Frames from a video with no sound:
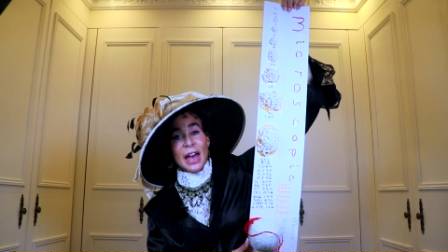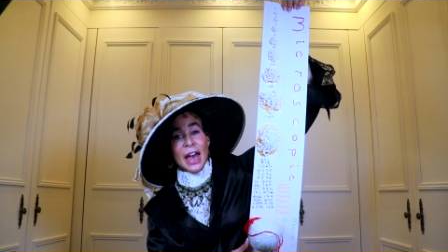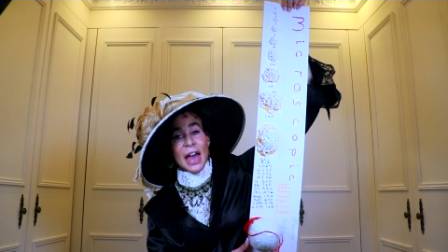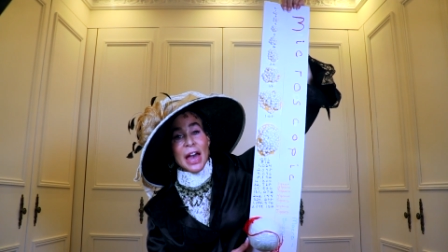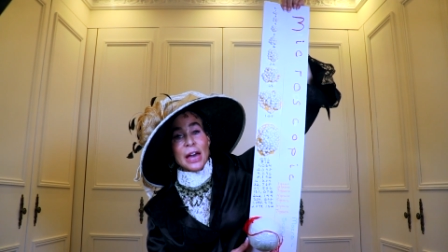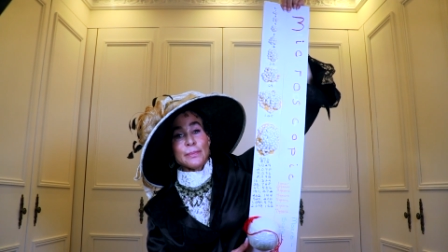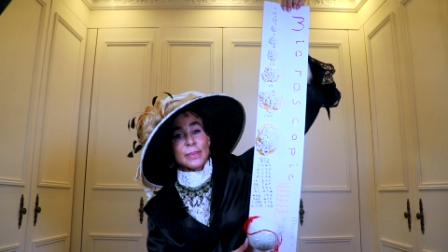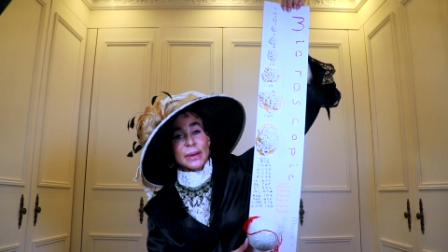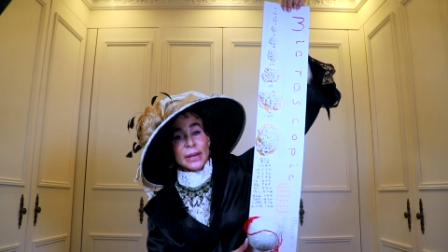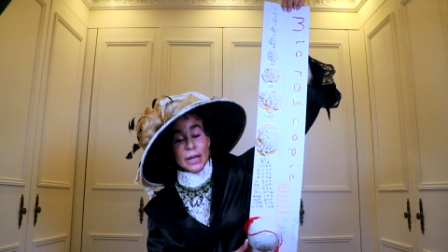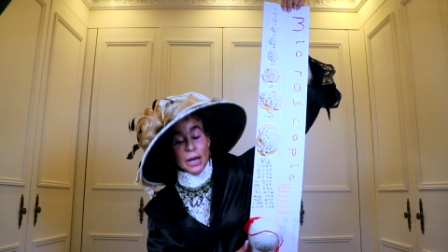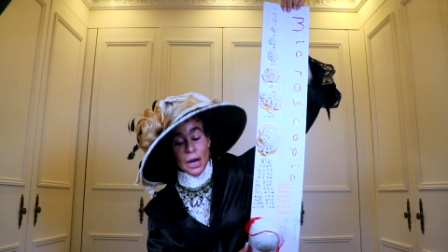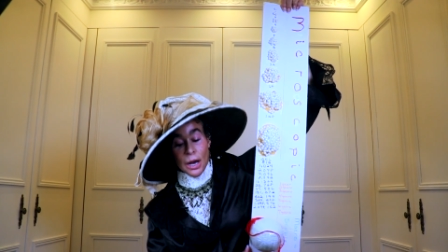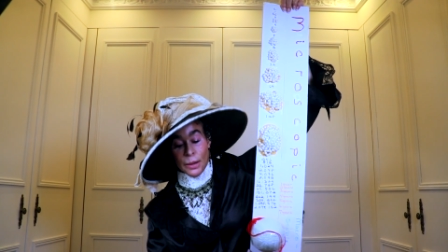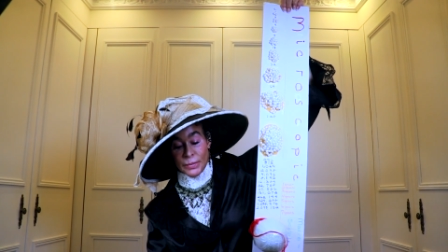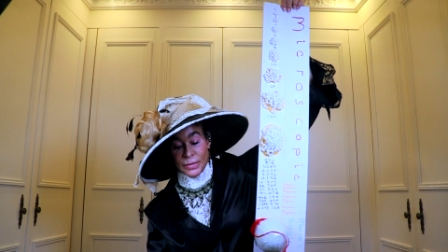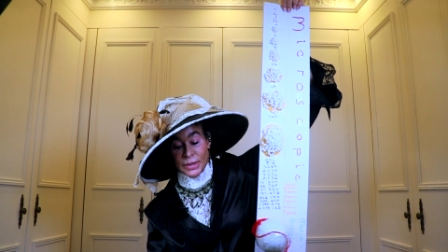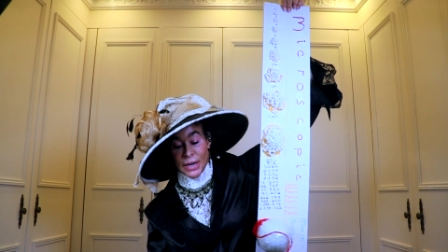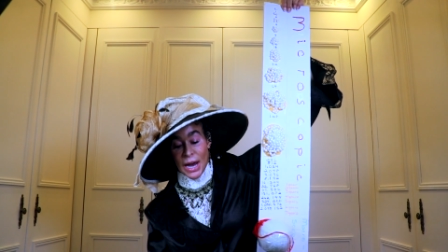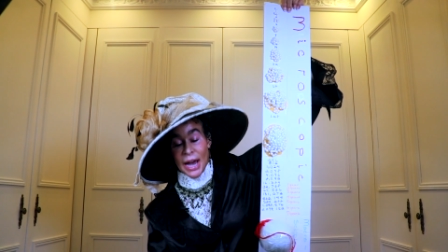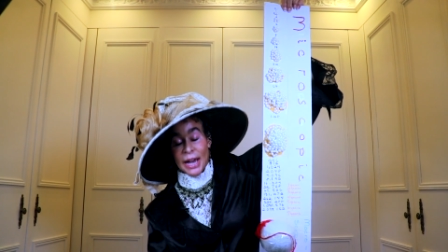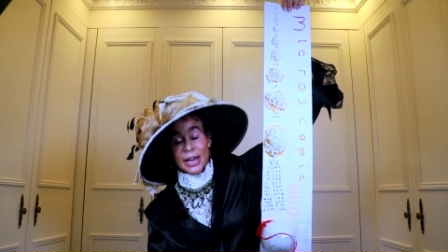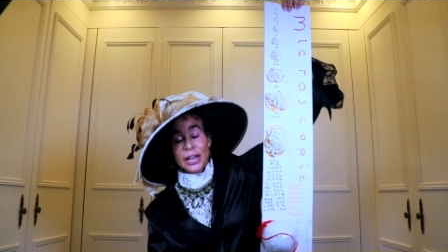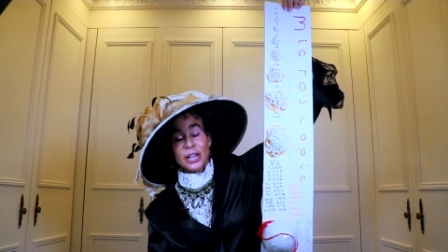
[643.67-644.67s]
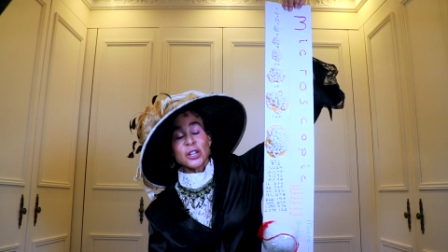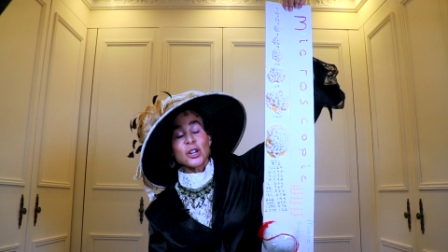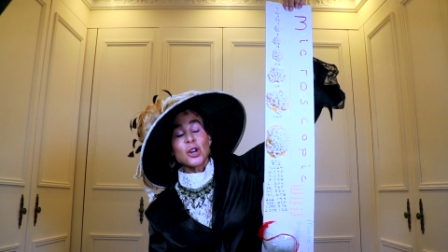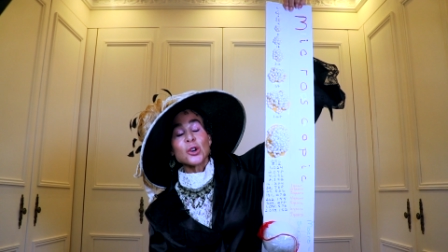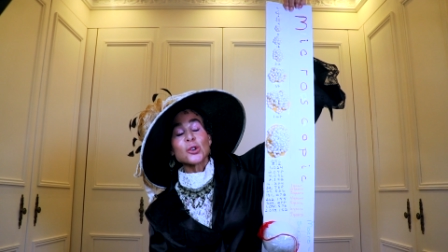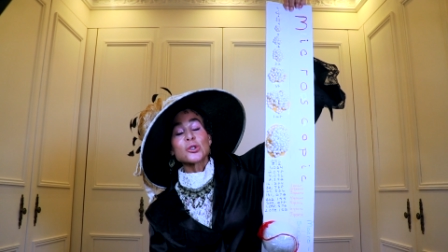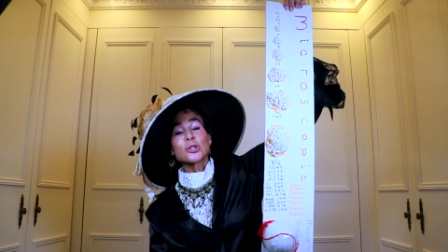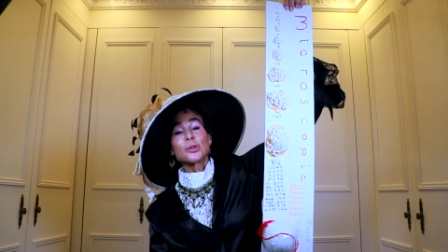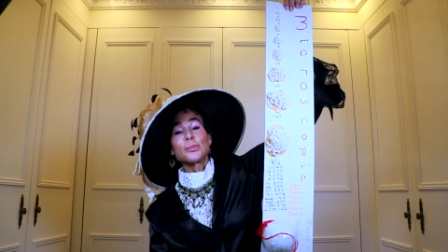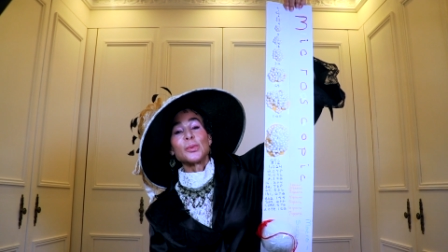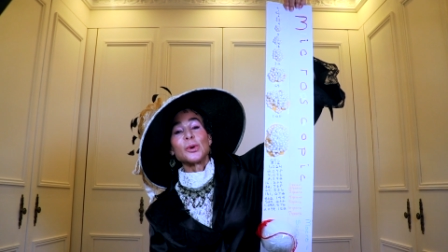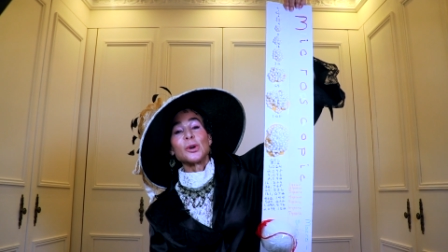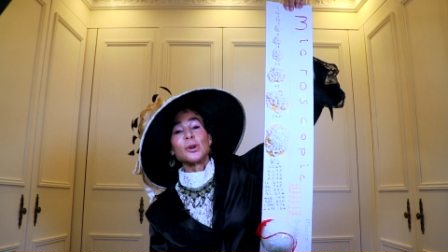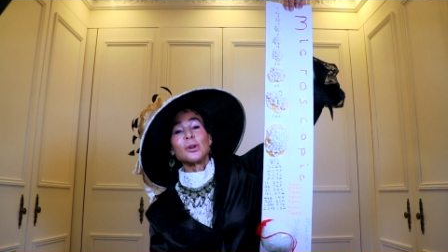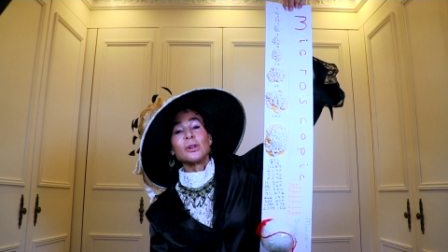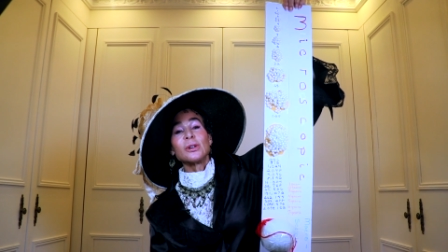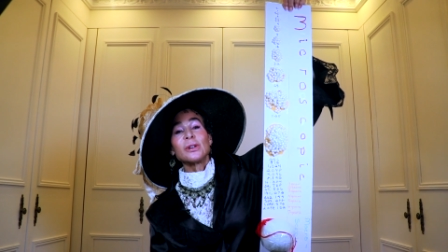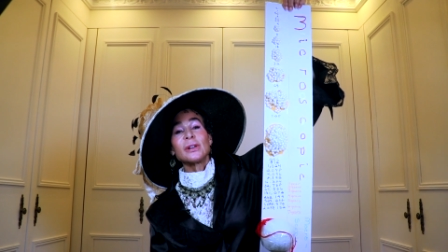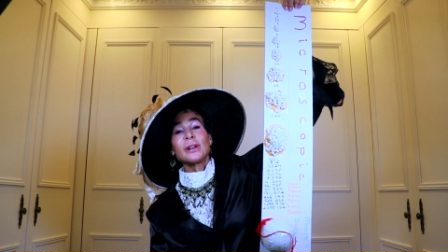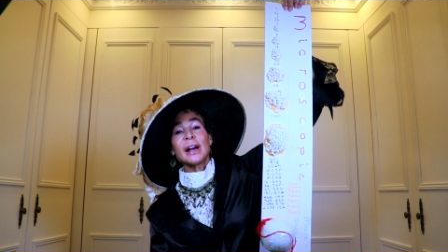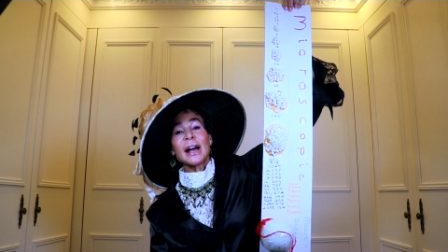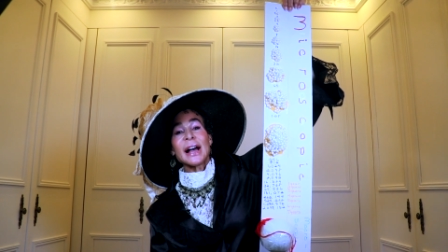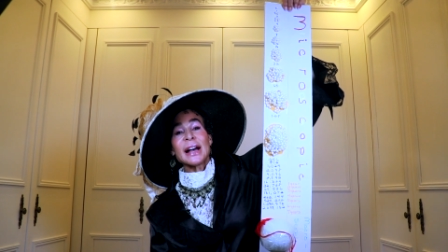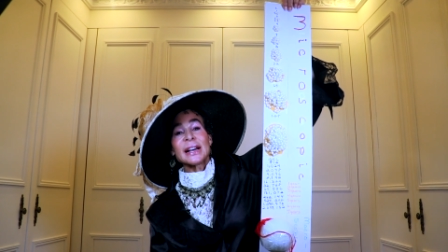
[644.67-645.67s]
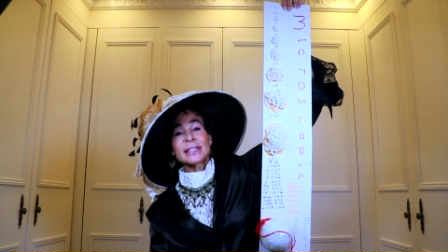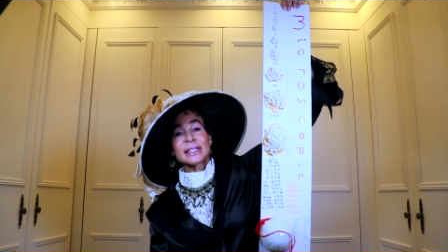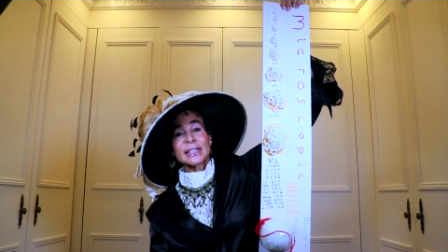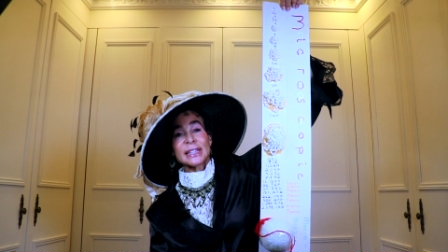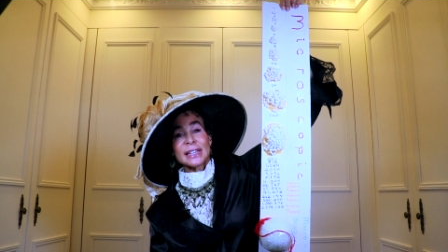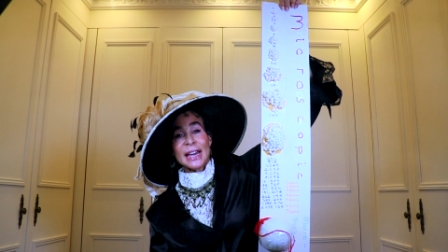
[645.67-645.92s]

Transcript: and become diagnosable as a